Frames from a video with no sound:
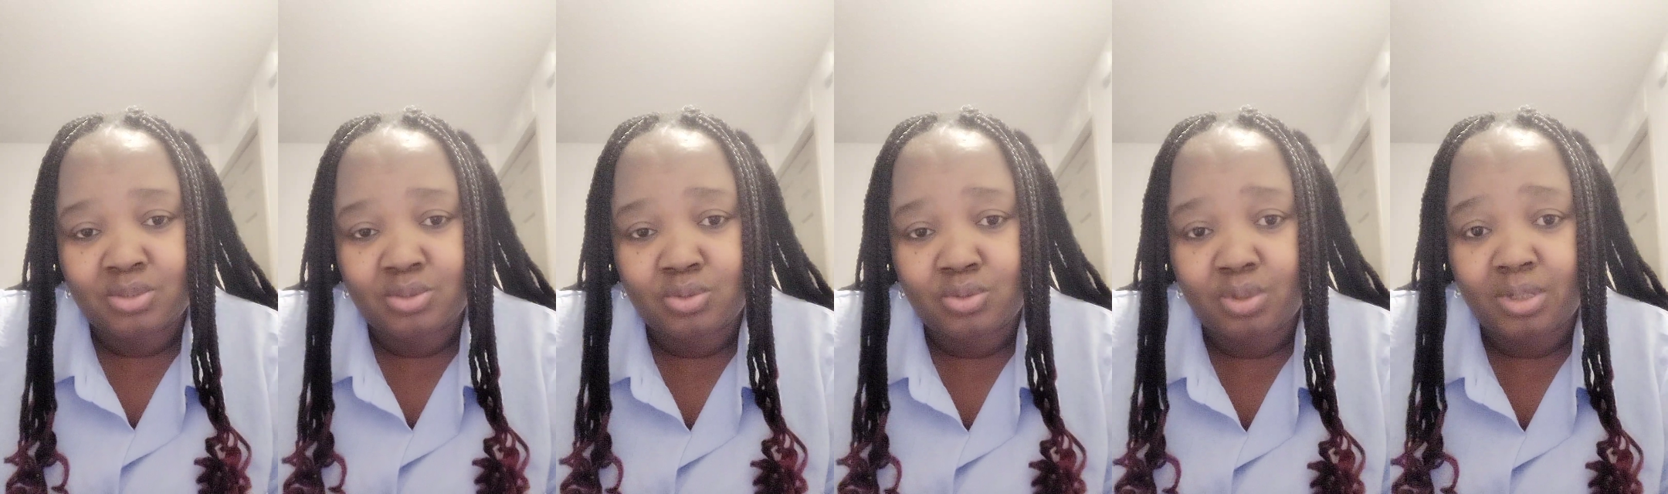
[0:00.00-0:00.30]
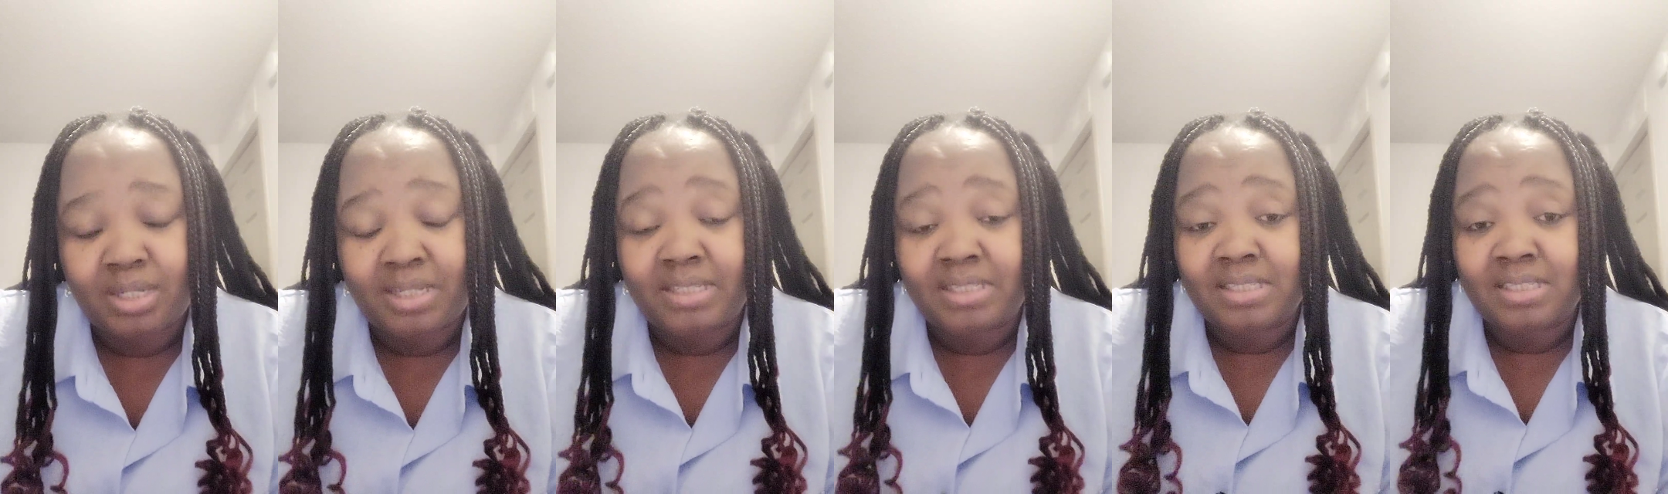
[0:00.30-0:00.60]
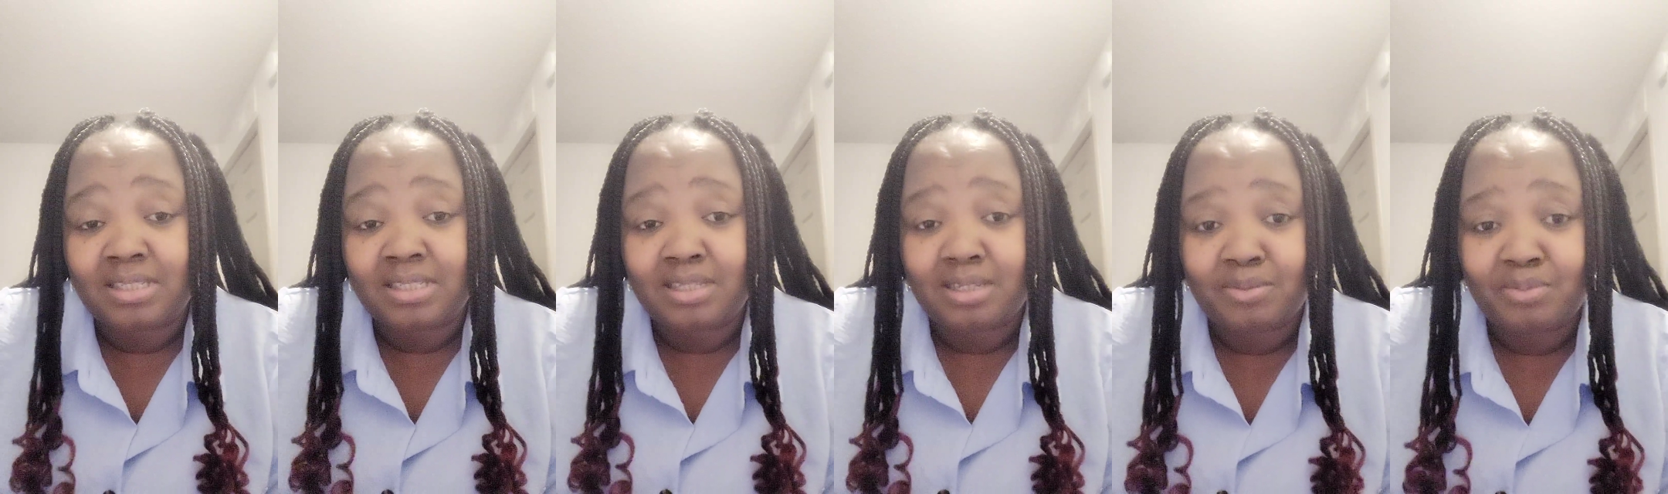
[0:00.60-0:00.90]
You can
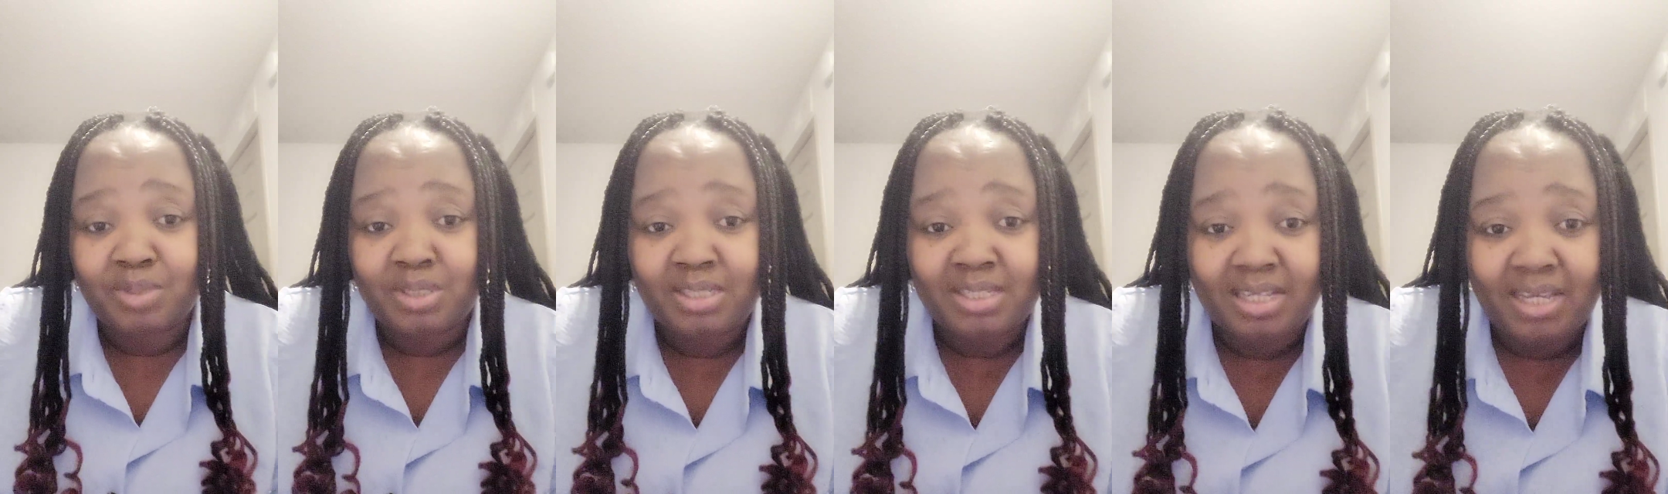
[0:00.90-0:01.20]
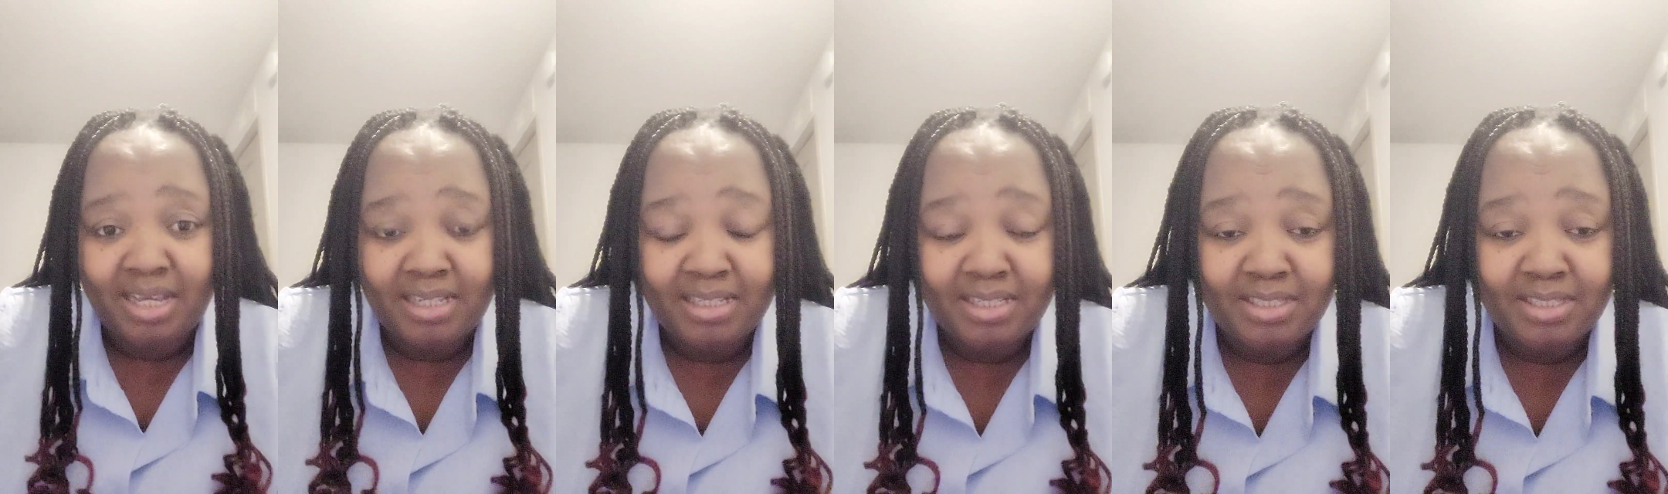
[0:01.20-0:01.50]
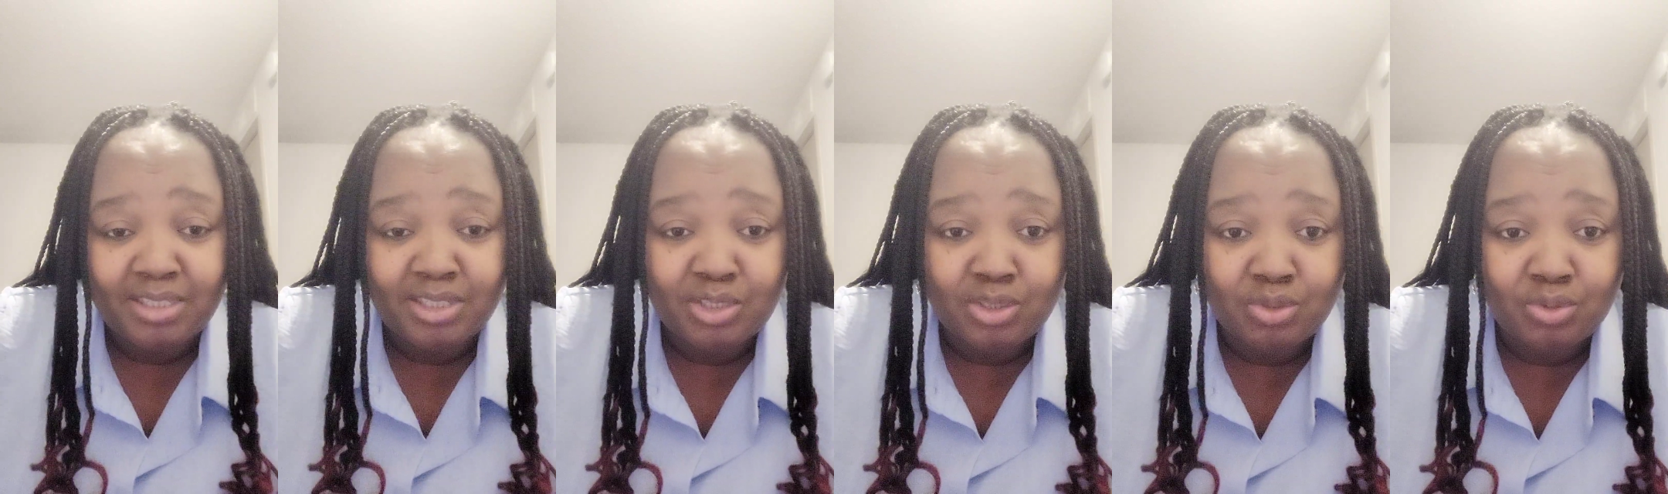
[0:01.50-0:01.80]
see them in the
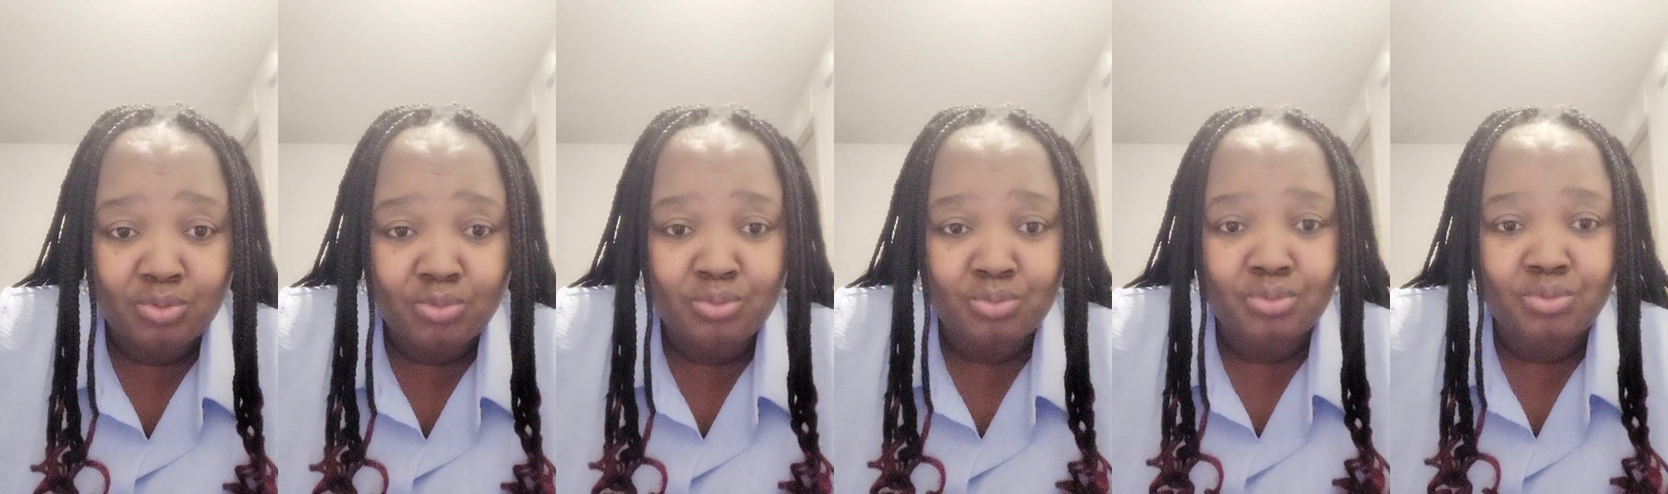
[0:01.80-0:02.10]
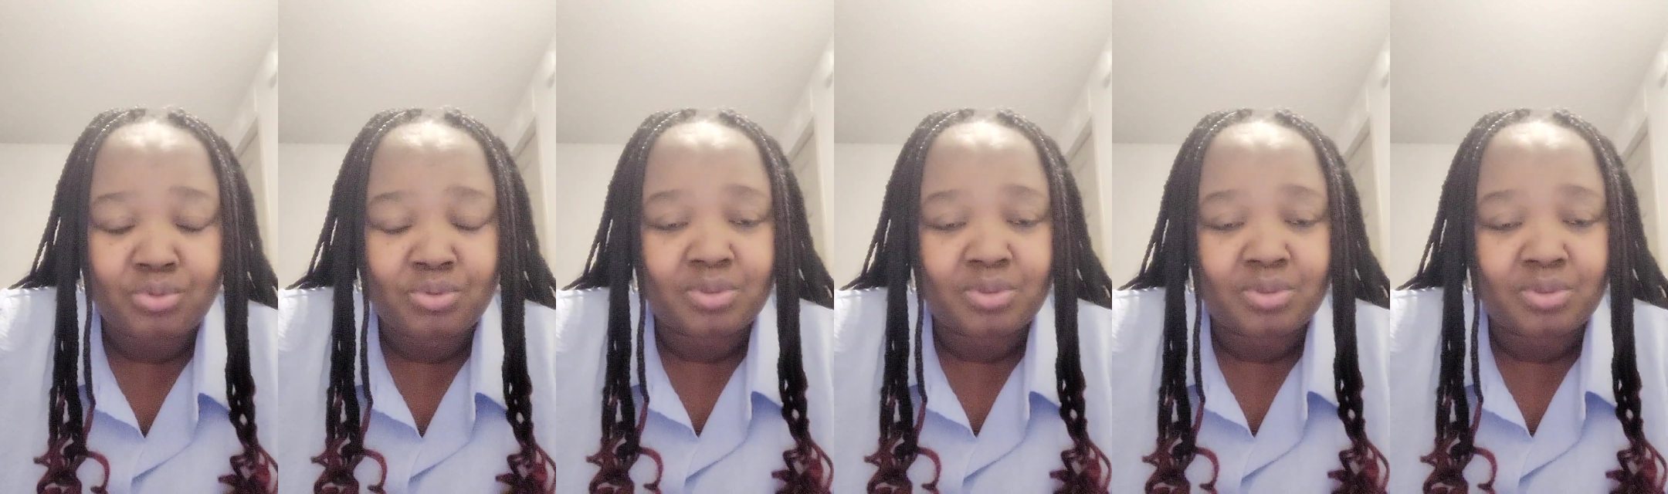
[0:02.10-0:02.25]
ICU,